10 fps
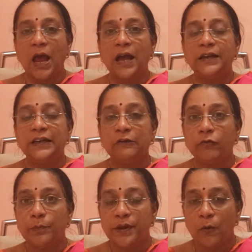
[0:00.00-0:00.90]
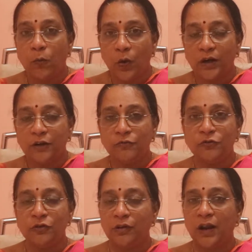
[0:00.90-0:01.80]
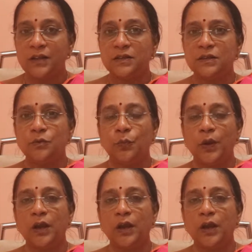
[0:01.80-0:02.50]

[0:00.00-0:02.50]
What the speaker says: And it will be a wonderful transit